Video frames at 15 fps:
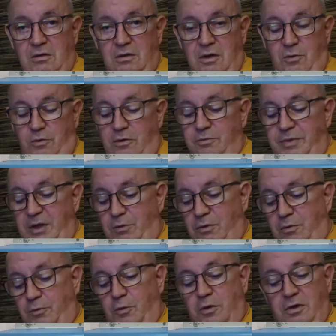there will be
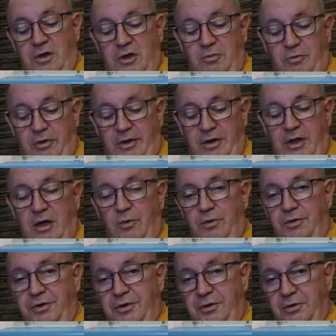one more upgrade I
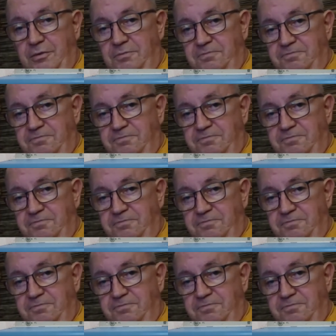will do.